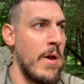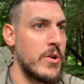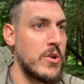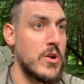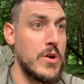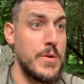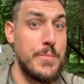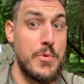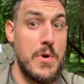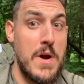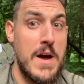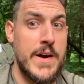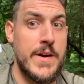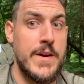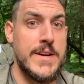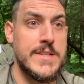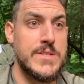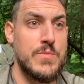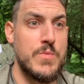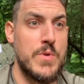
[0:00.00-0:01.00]
good
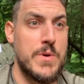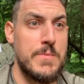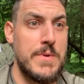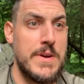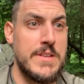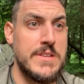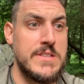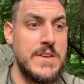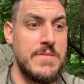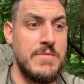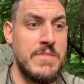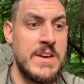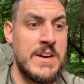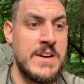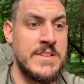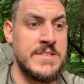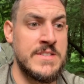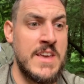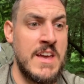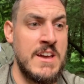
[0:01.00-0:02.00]
progress. We're relatively
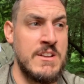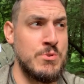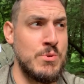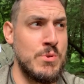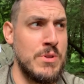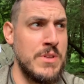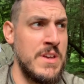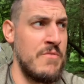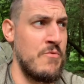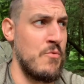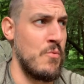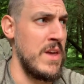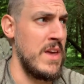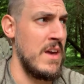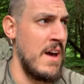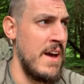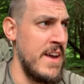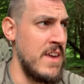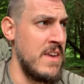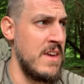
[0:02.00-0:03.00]
on schedule. If we
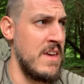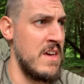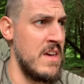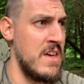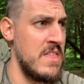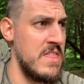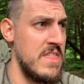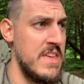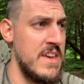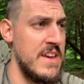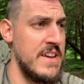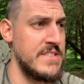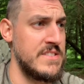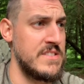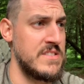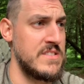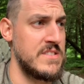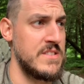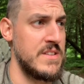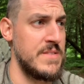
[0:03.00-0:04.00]
hike
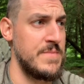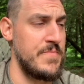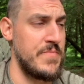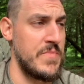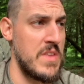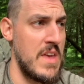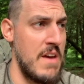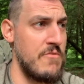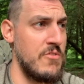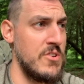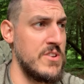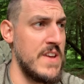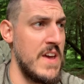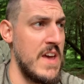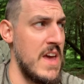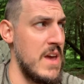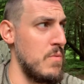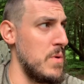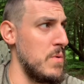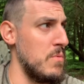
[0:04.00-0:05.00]
this every
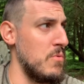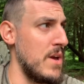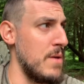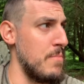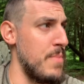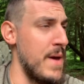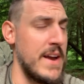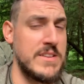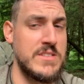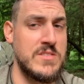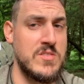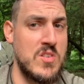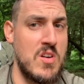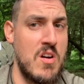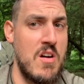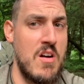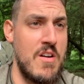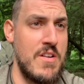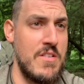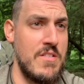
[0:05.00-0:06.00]
day, we will get back to the
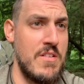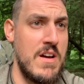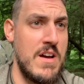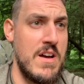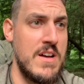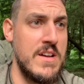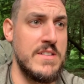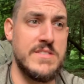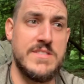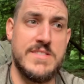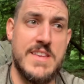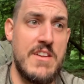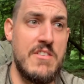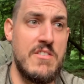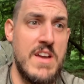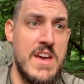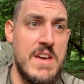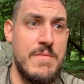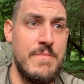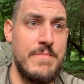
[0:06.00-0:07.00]
car on
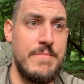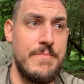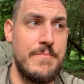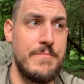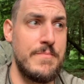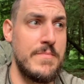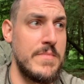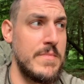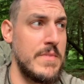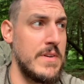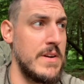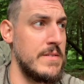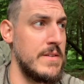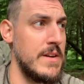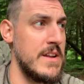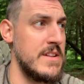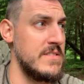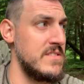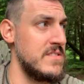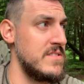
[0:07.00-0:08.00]
Saturday
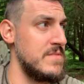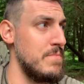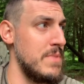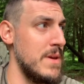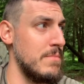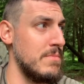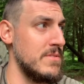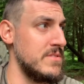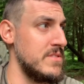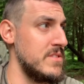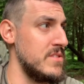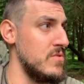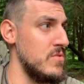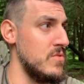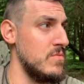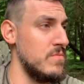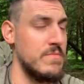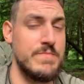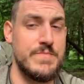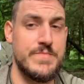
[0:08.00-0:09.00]
and be able to